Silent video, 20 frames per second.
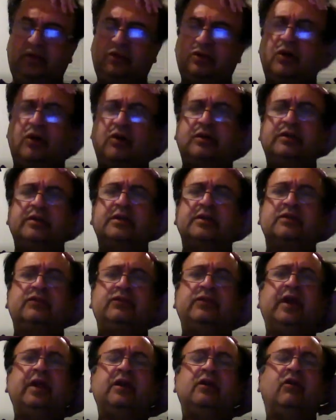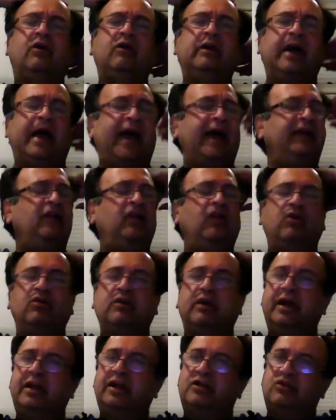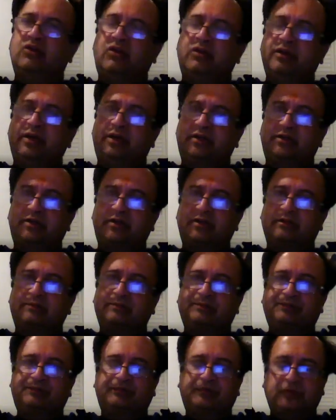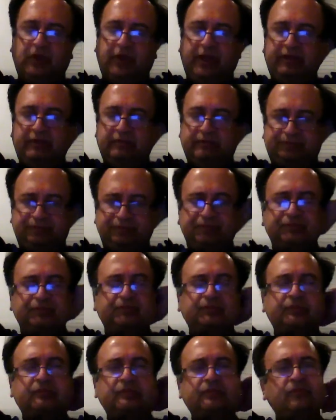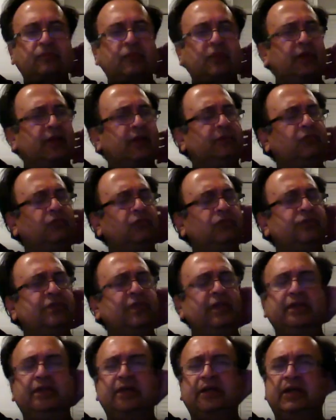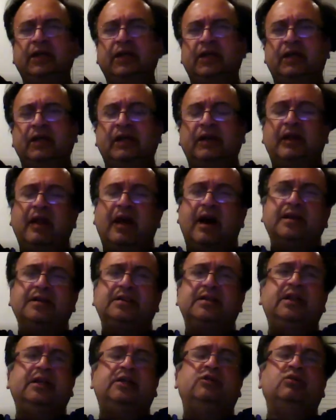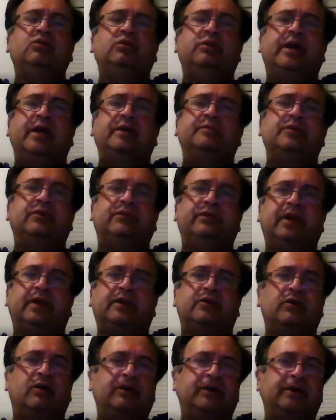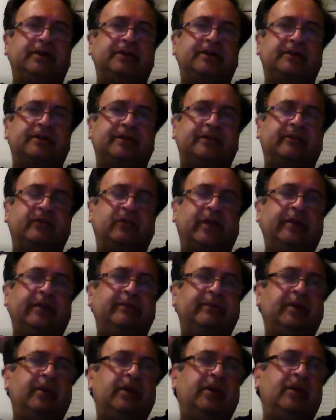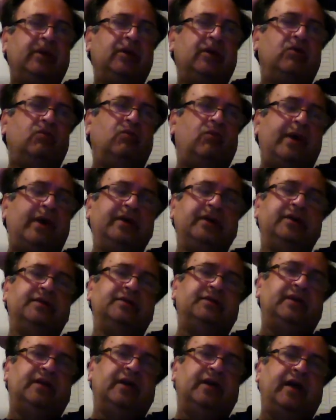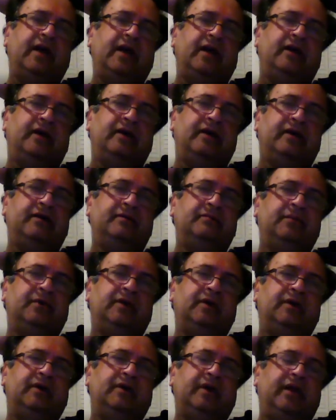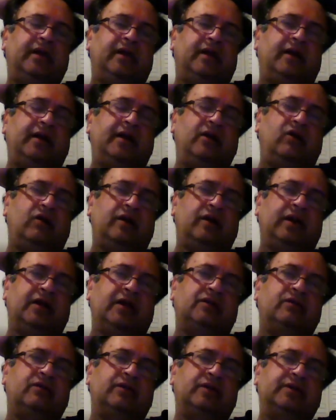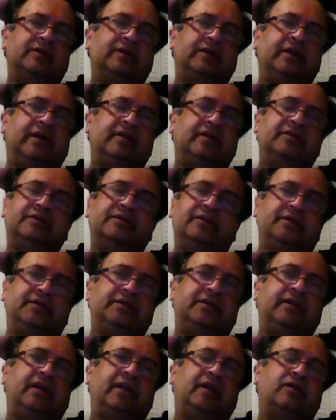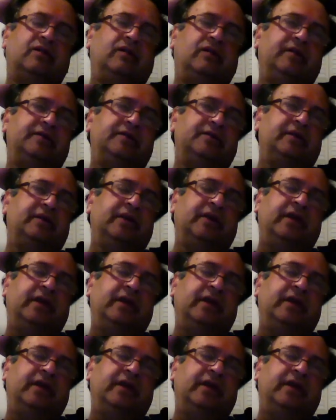taught in this field called analog electronics. Okay, mostly, largely two types of electronics. Okay, one is analog electronics, and the other is digital electronics.